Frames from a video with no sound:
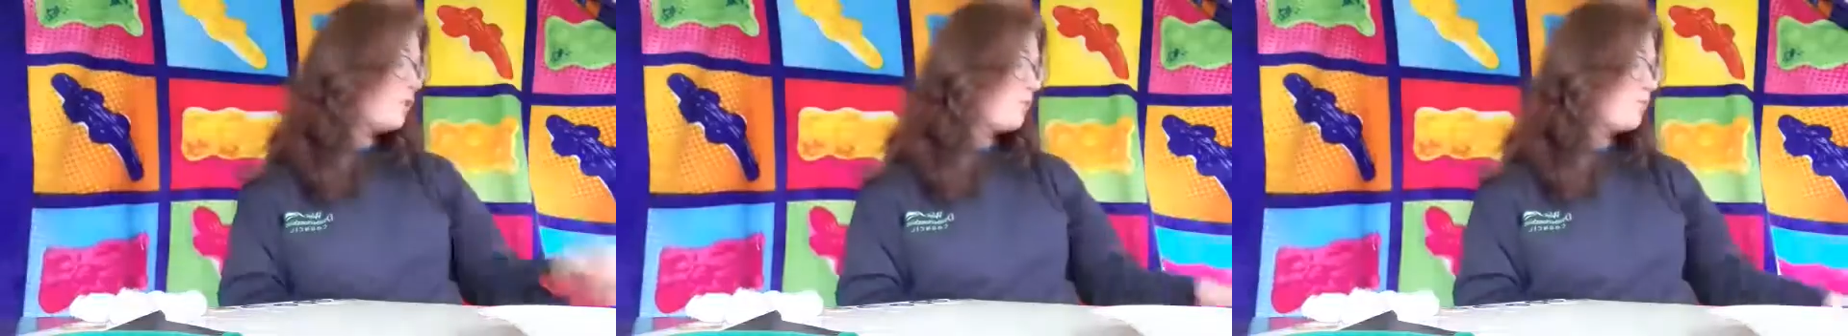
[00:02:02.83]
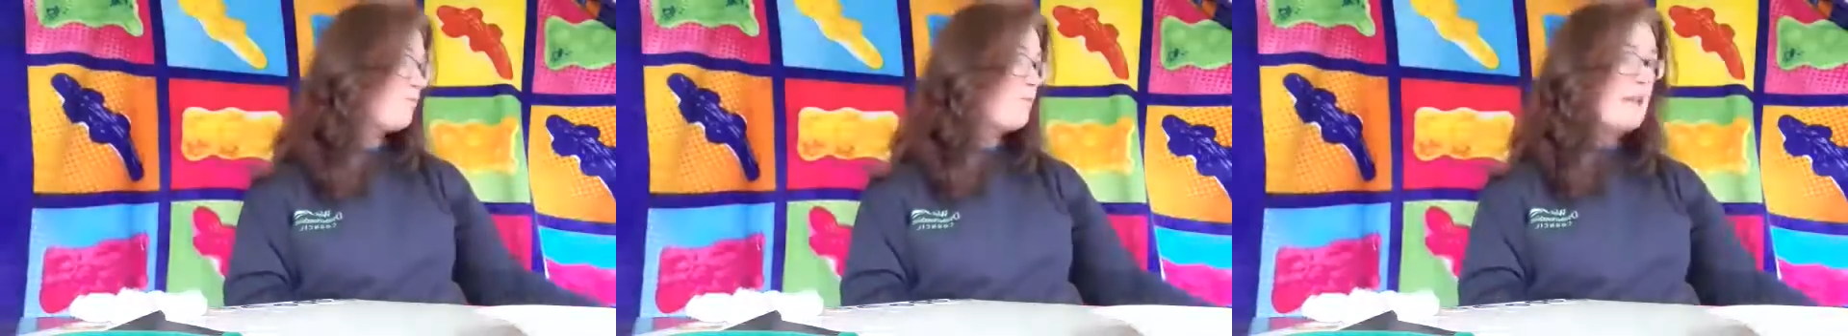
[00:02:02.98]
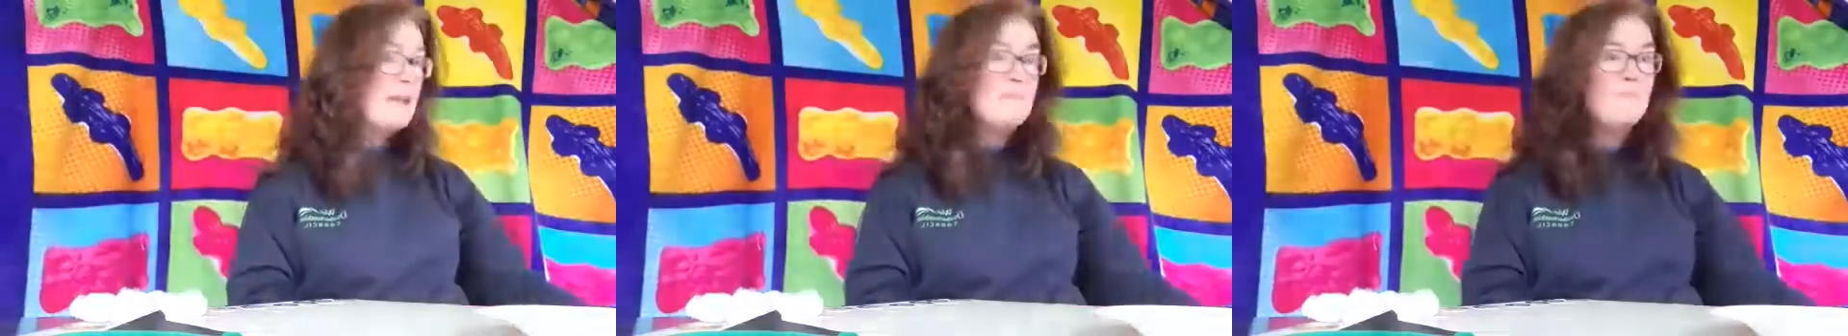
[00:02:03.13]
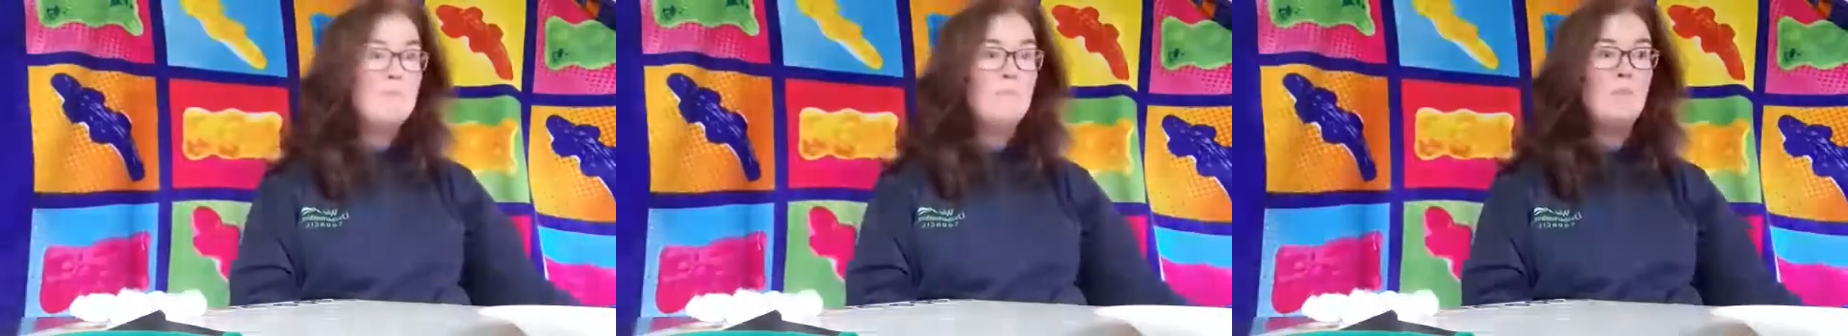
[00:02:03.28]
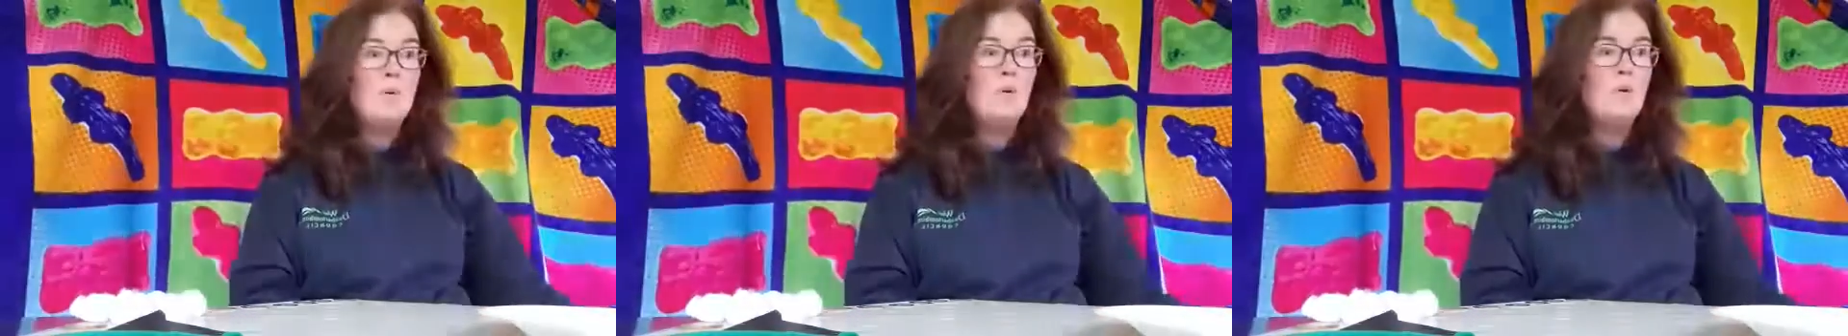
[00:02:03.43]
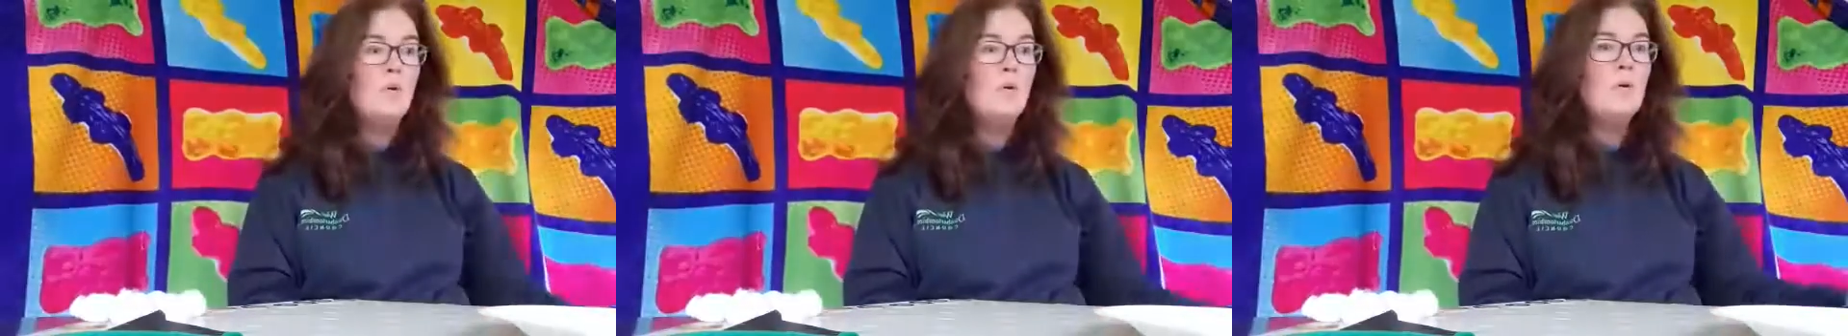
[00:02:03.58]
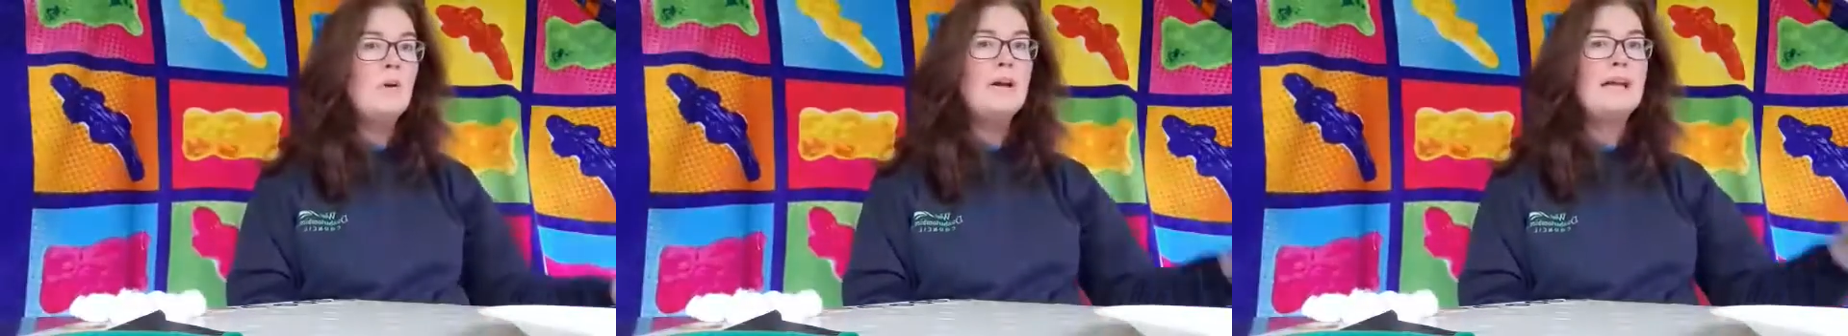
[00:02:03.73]

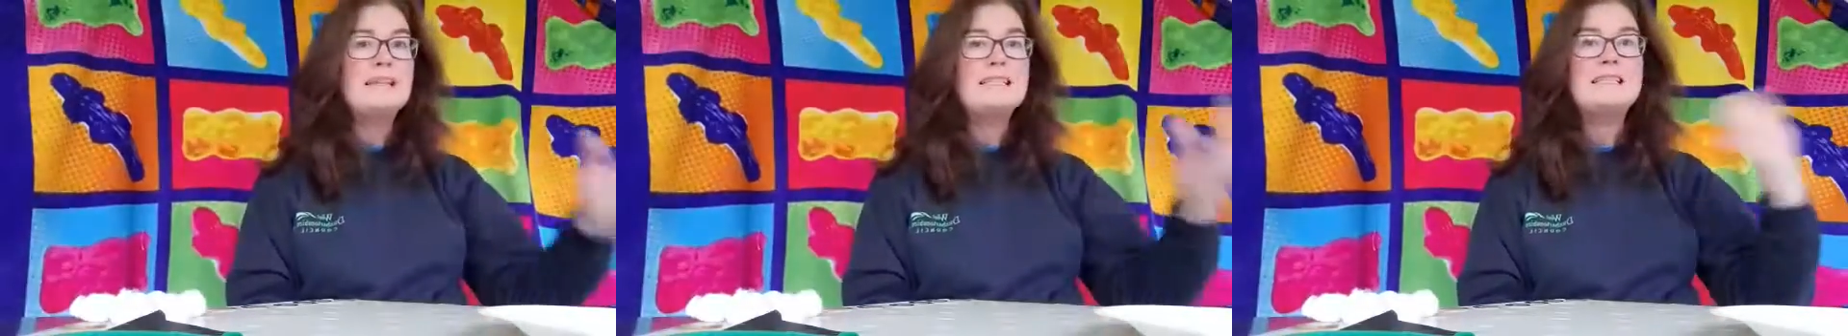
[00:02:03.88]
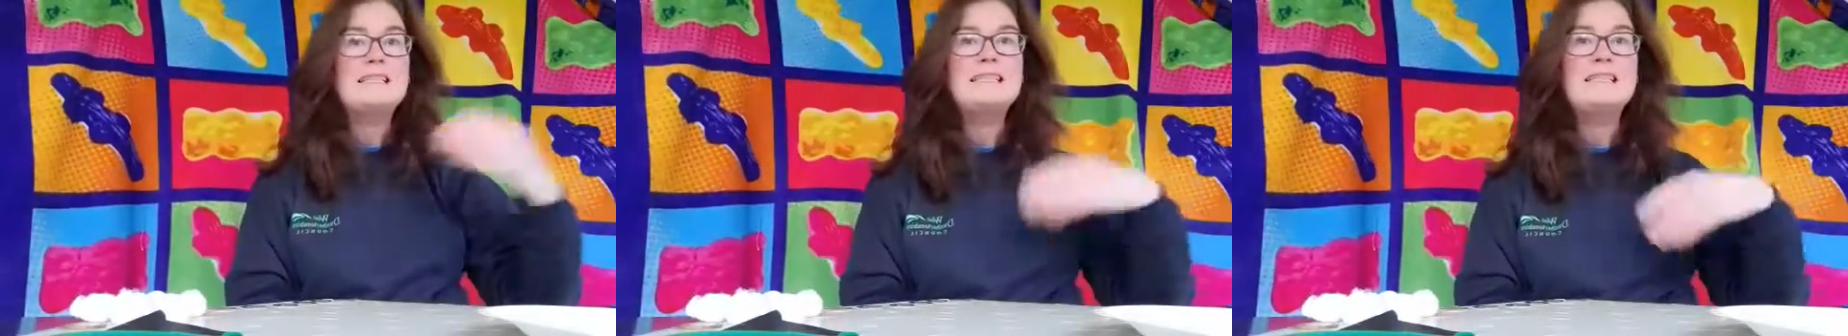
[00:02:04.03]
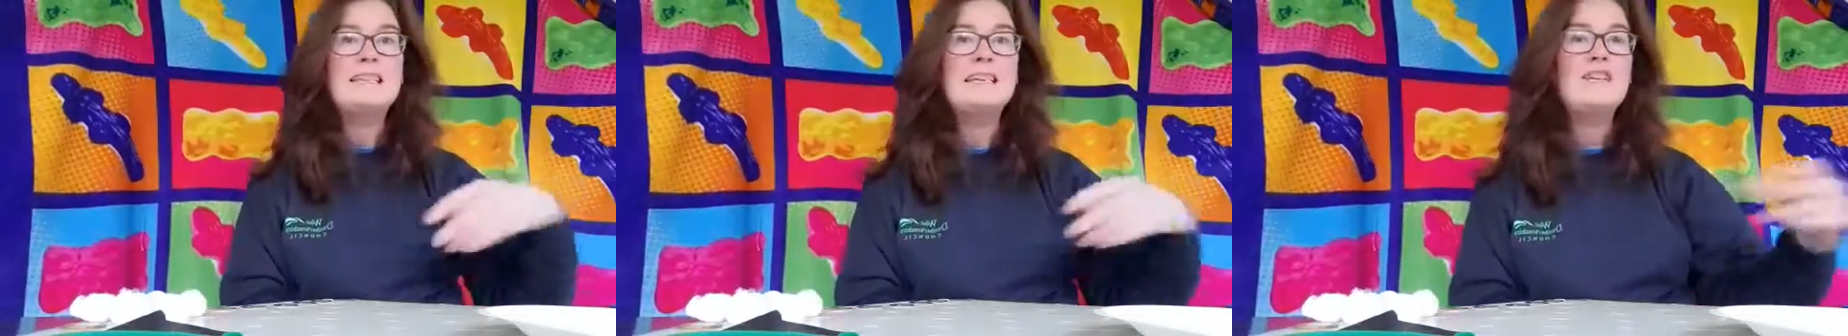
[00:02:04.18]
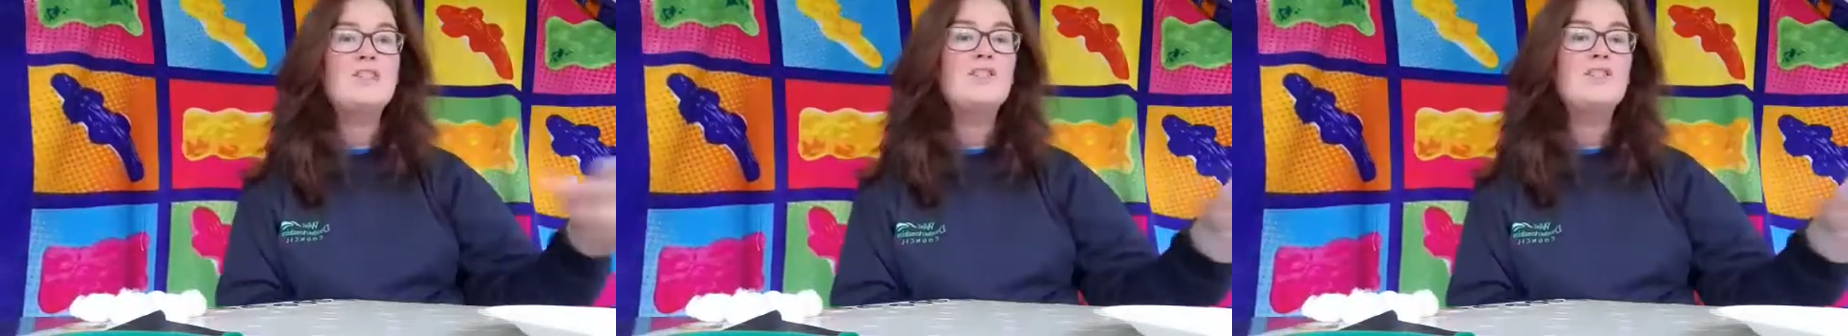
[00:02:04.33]
rainbow, as I say,